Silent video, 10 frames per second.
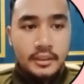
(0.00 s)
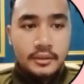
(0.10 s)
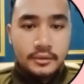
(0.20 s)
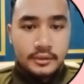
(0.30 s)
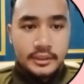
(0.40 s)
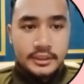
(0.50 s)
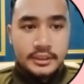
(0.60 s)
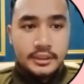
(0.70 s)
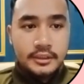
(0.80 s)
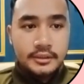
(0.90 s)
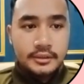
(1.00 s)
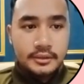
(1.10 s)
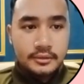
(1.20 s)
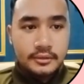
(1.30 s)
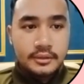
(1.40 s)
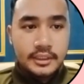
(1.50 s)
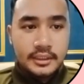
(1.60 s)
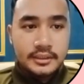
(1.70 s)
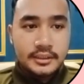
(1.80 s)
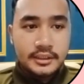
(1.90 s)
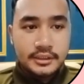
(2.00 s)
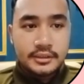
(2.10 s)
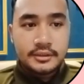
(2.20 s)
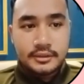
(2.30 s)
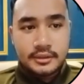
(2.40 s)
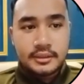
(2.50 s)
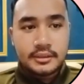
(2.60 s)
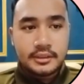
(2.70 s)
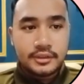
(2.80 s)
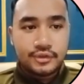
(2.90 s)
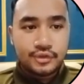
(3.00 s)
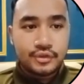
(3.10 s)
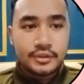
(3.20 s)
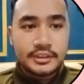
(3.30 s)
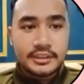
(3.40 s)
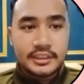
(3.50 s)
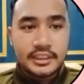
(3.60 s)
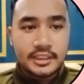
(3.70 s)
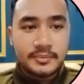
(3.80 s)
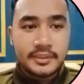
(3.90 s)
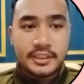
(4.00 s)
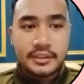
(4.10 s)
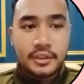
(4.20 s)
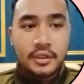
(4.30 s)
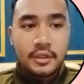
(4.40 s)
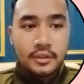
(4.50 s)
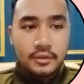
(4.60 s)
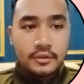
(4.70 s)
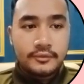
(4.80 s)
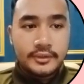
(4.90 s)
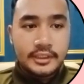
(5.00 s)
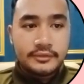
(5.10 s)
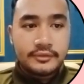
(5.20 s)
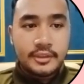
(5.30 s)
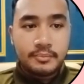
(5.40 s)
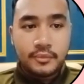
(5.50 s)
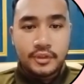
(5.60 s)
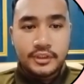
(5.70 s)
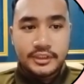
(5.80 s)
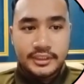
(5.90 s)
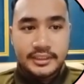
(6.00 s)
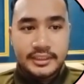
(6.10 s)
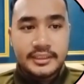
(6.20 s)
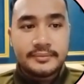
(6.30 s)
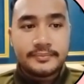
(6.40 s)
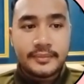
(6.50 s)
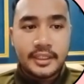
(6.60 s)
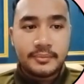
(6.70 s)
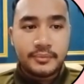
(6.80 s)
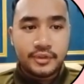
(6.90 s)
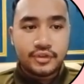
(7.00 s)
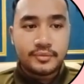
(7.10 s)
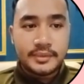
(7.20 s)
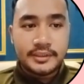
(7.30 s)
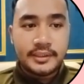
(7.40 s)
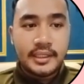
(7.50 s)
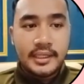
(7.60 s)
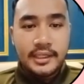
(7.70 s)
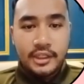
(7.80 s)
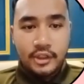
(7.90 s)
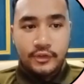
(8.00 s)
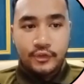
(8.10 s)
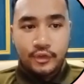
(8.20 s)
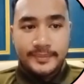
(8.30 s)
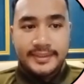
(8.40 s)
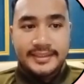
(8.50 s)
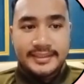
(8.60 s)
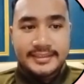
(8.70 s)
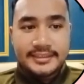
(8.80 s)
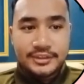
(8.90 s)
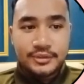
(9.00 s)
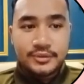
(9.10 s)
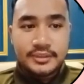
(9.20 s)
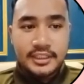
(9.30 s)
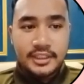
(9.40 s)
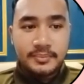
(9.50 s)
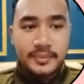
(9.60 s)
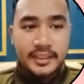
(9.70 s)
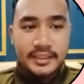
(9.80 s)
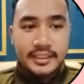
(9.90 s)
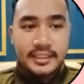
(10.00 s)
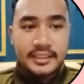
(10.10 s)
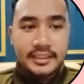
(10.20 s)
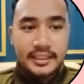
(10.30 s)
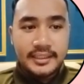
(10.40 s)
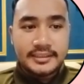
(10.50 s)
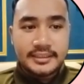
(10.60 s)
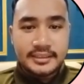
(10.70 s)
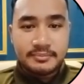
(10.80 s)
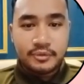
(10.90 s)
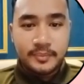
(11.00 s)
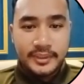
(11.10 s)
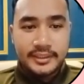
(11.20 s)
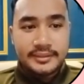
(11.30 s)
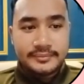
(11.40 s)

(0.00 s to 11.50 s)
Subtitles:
the organization shall ensure the calibrate or verify monitoring and measurement equipment is used and maintained as appropriate.